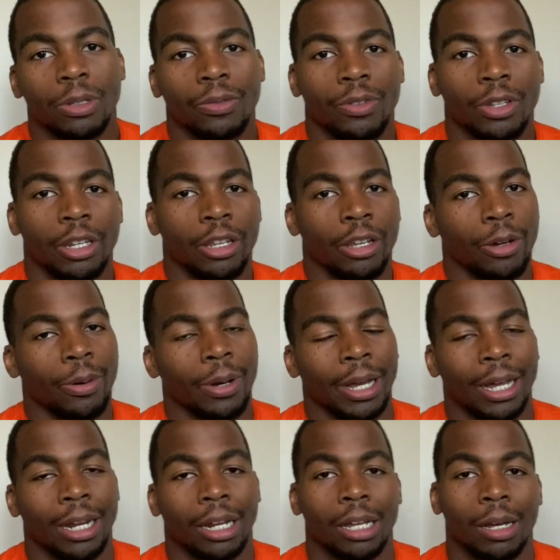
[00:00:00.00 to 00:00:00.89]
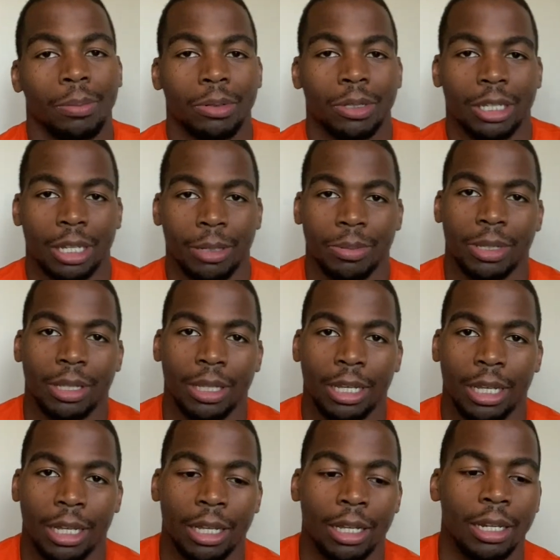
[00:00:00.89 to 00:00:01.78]
video, I got a couple tips in
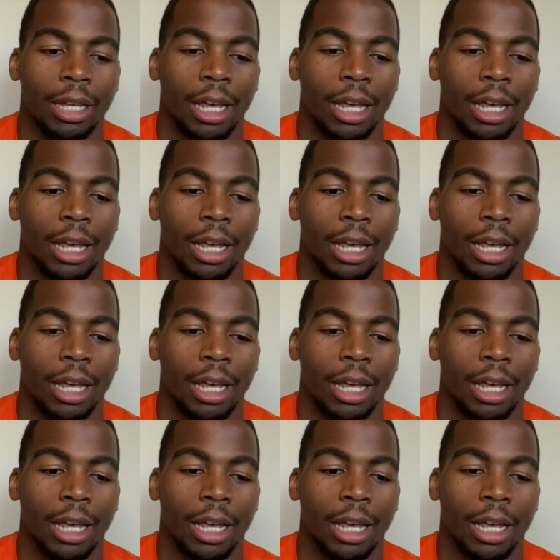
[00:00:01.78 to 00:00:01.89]
the end,